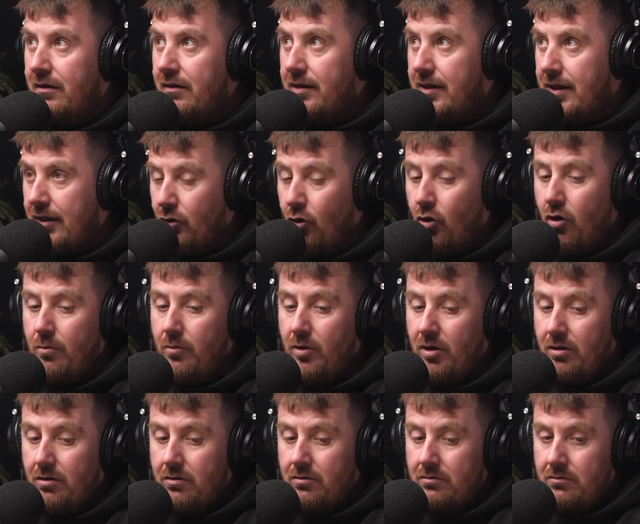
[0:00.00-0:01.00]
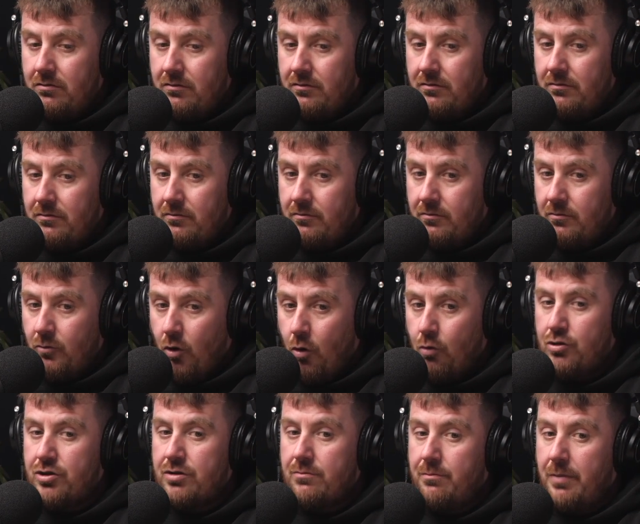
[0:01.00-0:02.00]
The normal
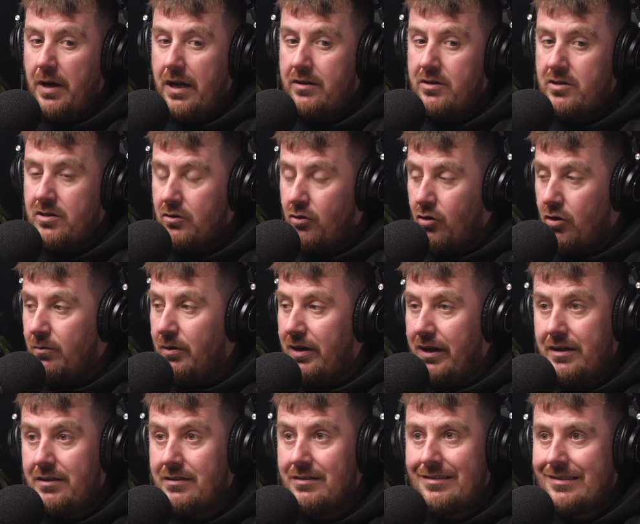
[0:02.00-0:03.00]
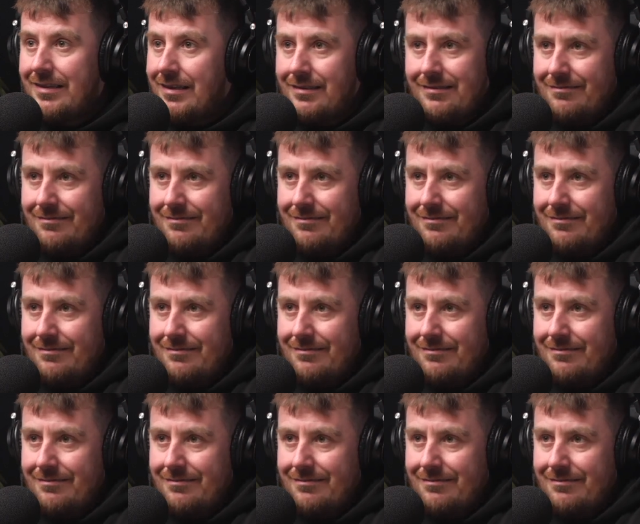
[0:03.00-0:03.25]
Ocean Beach, the normal Edens,